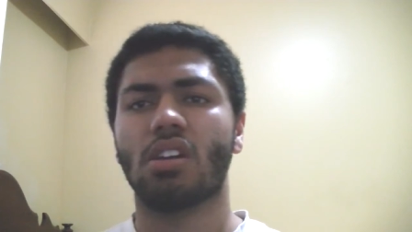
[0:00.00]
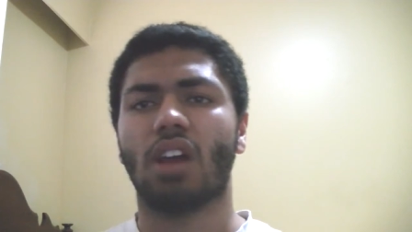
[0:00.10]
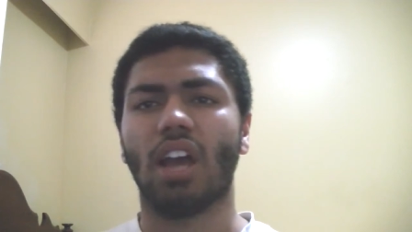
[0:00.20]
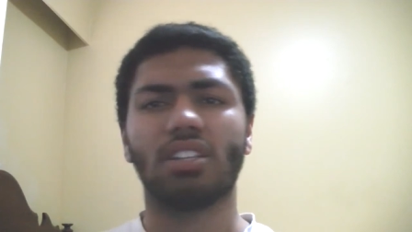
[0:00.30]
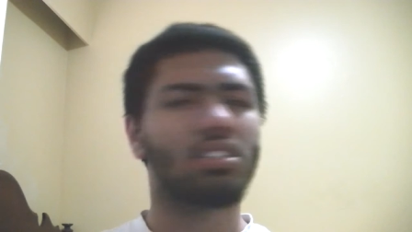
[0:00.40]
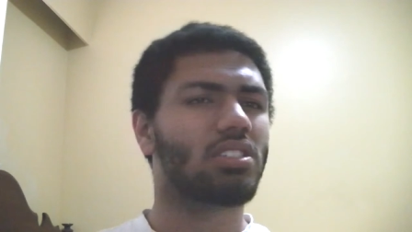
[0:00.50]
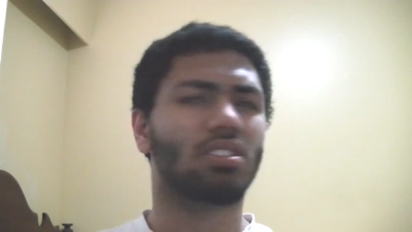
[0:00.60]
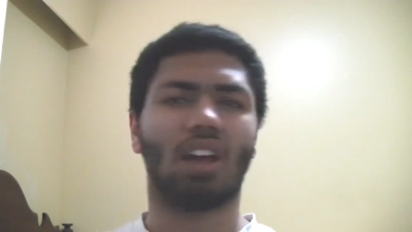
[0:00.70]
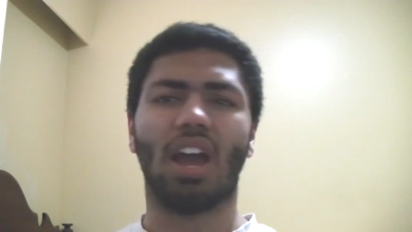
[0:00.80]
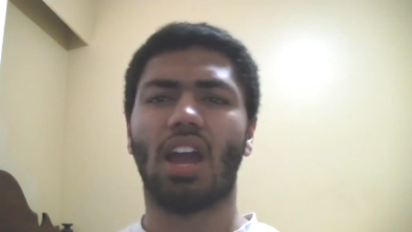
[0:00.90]
I
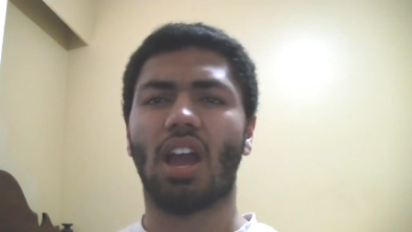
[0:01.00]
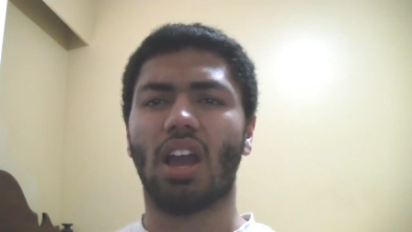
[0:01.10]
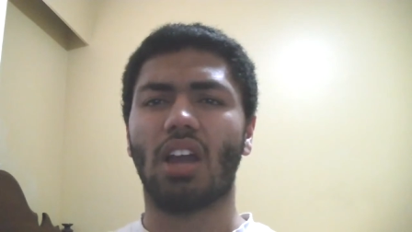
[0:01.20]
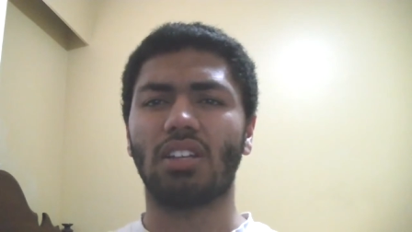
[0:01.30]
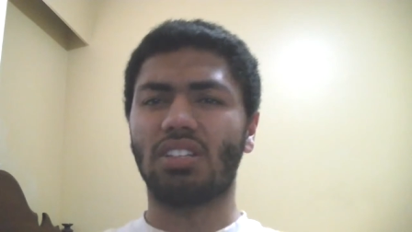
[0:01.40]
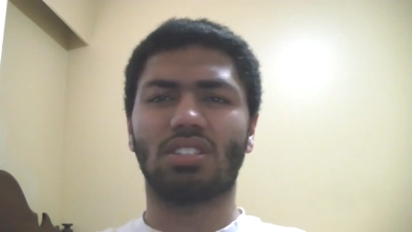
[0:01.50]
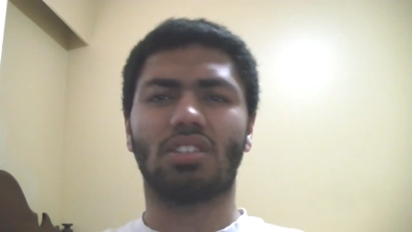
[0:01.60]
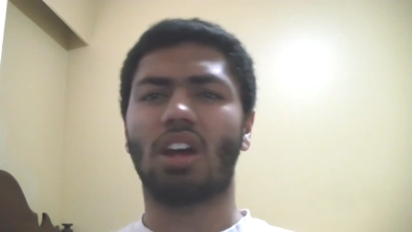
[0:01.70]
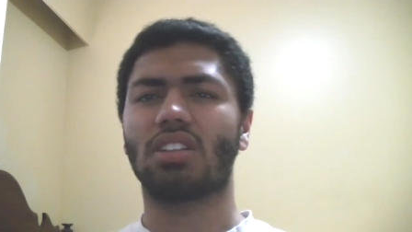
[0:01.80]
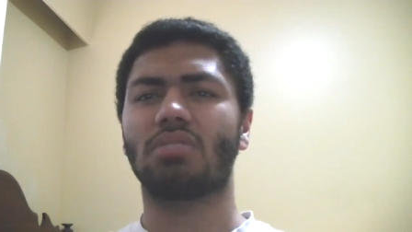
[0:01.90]
just
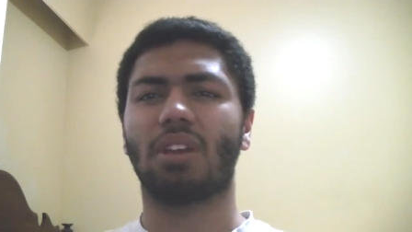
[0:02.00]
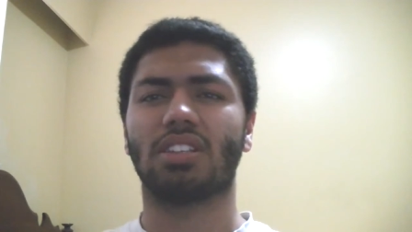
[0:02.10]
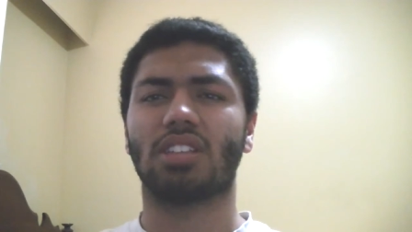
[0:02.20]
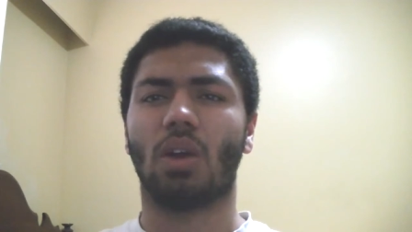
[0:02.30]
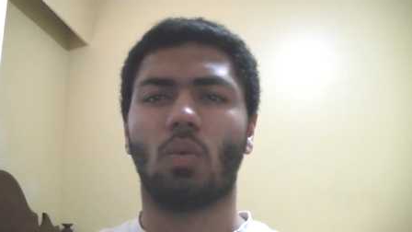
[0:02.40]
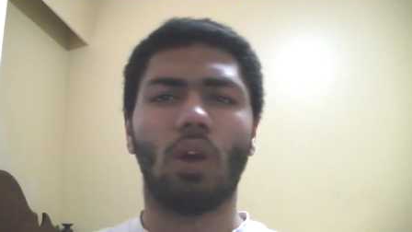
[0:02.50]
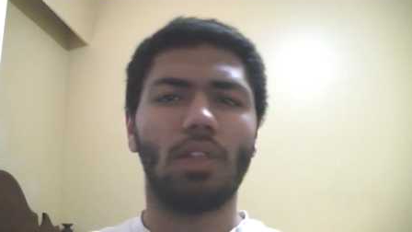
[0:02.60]
thought to myself,